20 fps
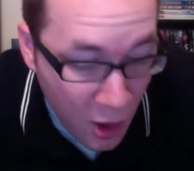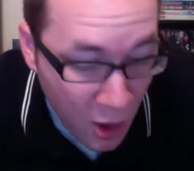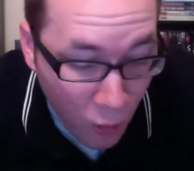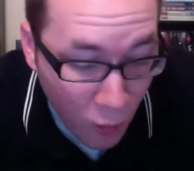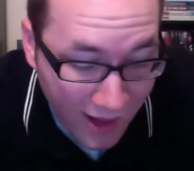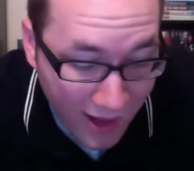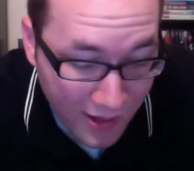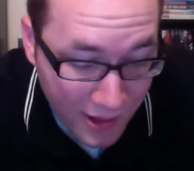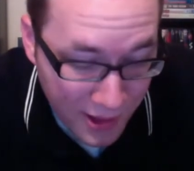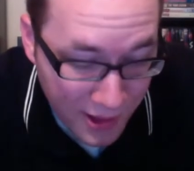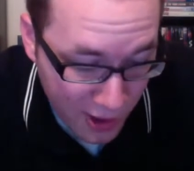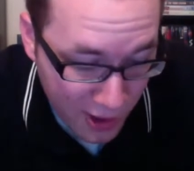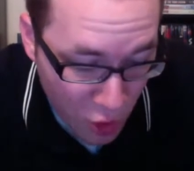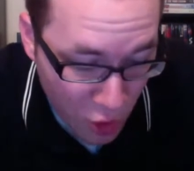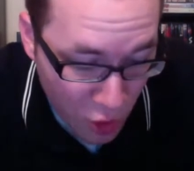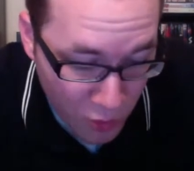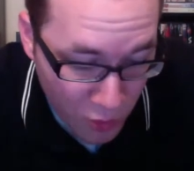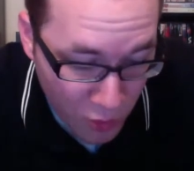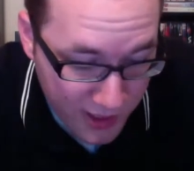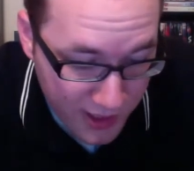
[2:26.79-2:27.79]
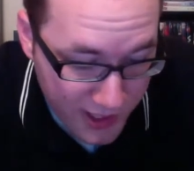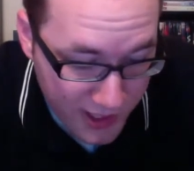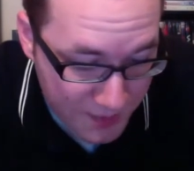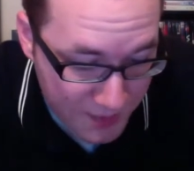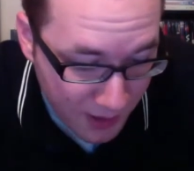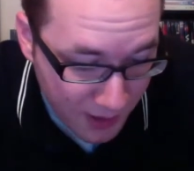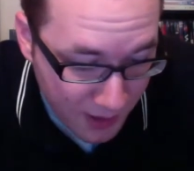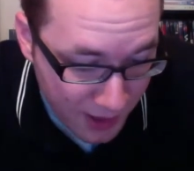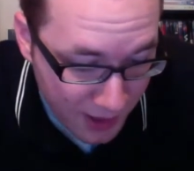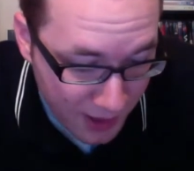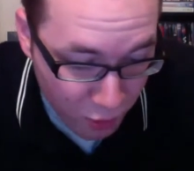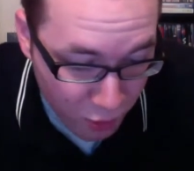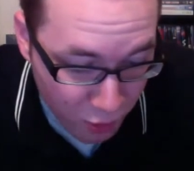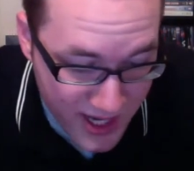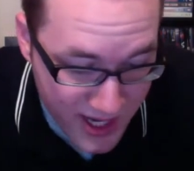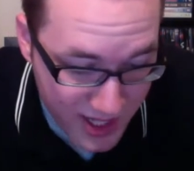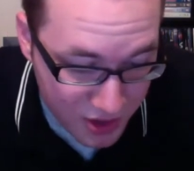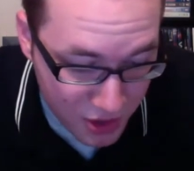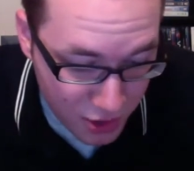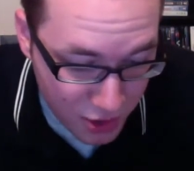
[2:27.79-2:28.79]
While in a coma, his mind
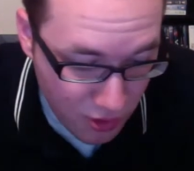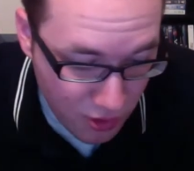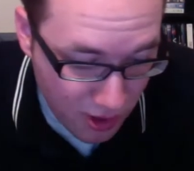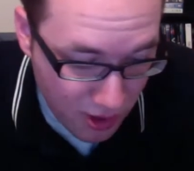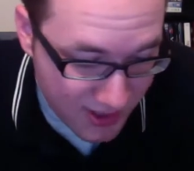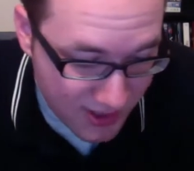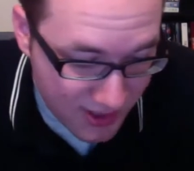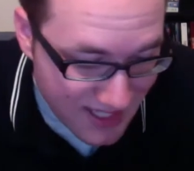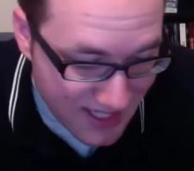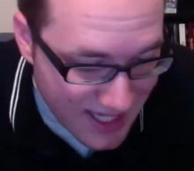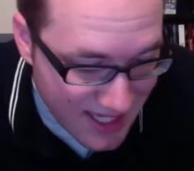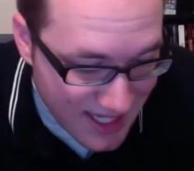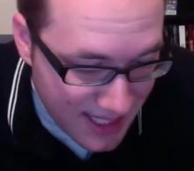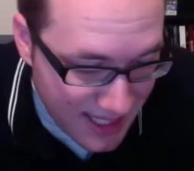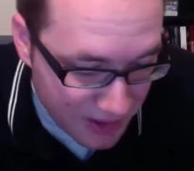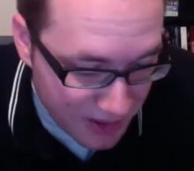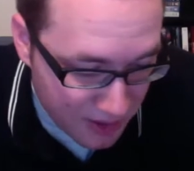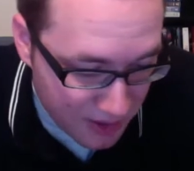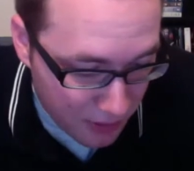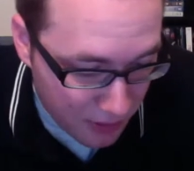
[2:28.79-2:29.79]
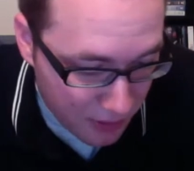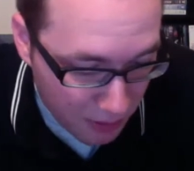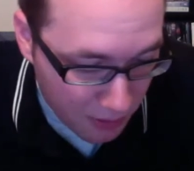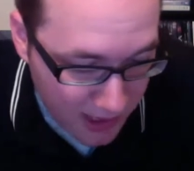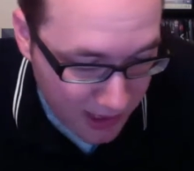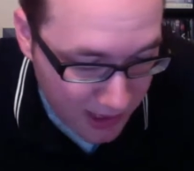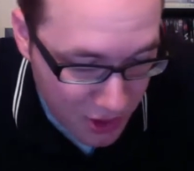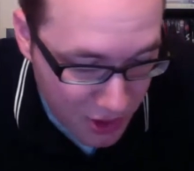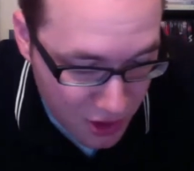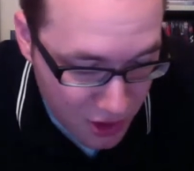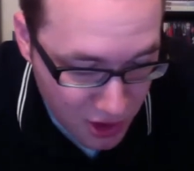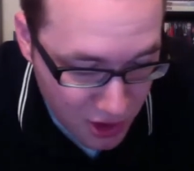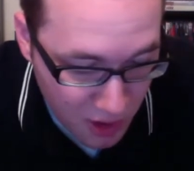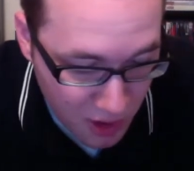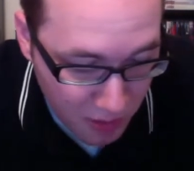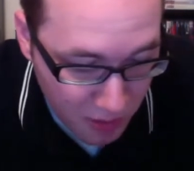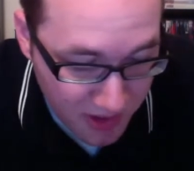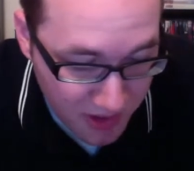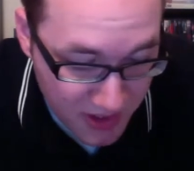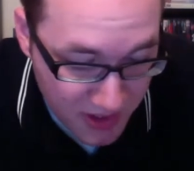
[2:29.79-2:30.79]
reconstructs details of the
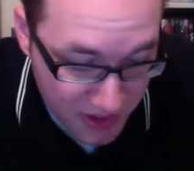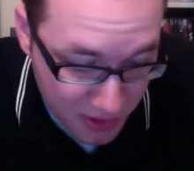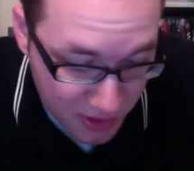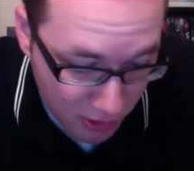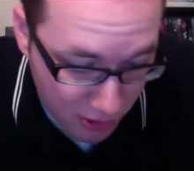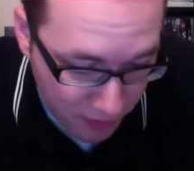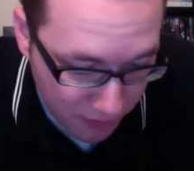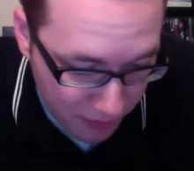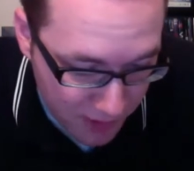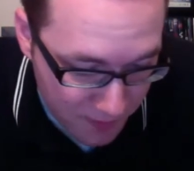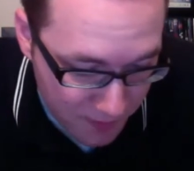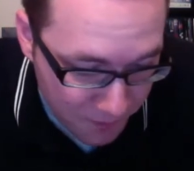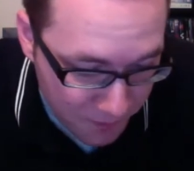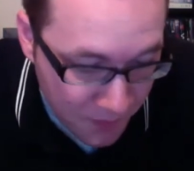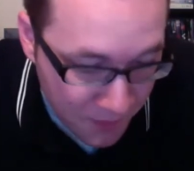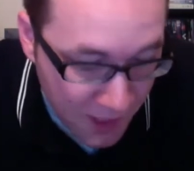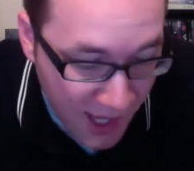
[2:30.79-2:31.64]
relationship with his girlfriend.